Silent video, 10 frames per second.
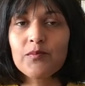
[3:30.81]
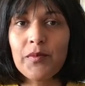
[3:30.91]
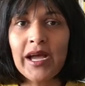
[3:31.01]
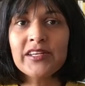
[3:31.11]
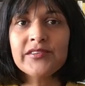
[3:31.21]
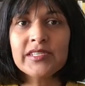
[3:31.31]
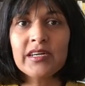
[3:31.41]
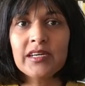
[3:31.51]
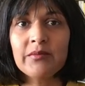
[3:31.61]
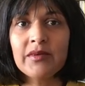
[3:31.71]
bide your
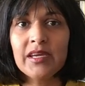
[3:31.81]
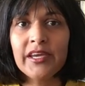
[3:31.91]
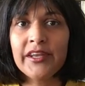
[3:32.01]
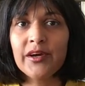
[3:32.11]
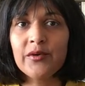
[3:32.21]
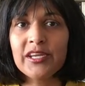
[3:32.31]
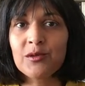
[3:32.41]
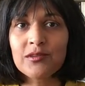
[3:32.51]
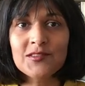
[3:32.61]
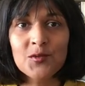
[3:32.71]
time.
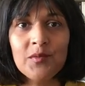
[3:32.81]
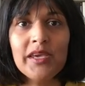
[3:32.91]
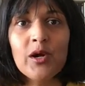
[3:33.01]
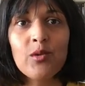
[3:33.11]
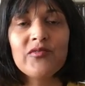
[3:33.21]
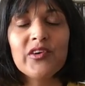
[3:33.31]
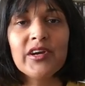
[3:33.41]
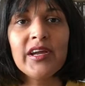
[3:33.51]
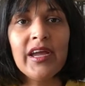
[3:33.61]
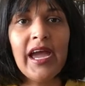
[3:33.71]
It'll soon be over,